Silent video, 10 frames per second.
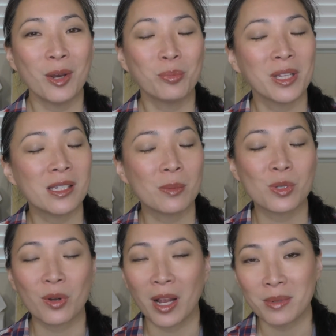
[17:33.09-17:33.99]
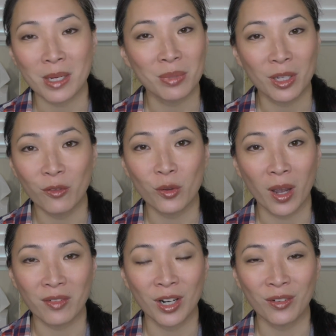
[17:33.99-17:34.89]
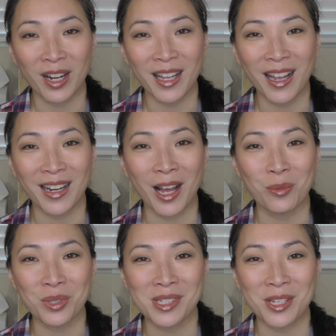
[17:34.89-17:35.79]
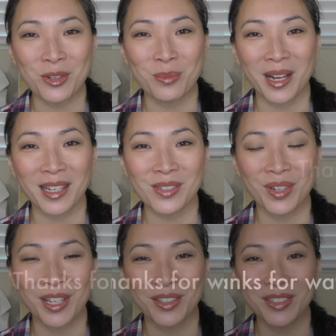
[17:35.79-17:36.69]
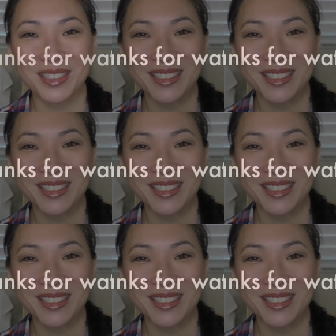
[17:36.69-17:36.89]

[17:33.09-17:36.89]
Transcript: Please subscribe down below if you haven't already, and I will see you in my next video.